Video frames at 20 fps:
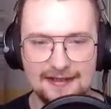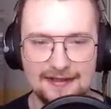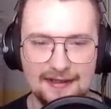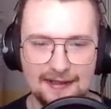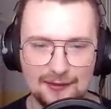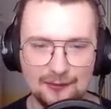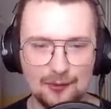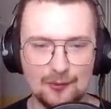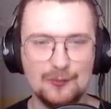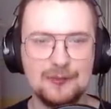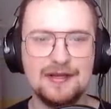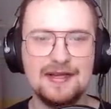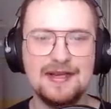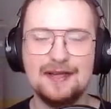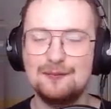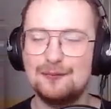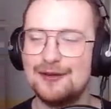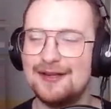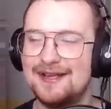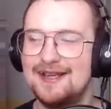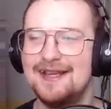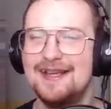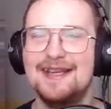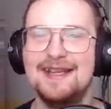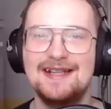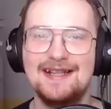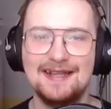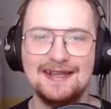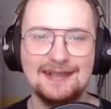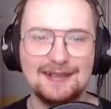that's what we need. We need
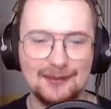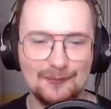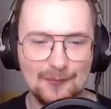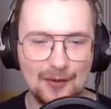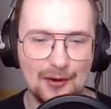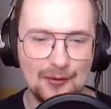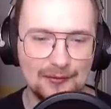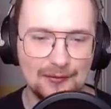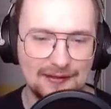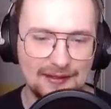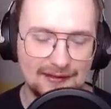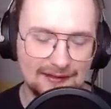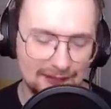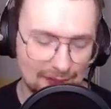these emotes. That's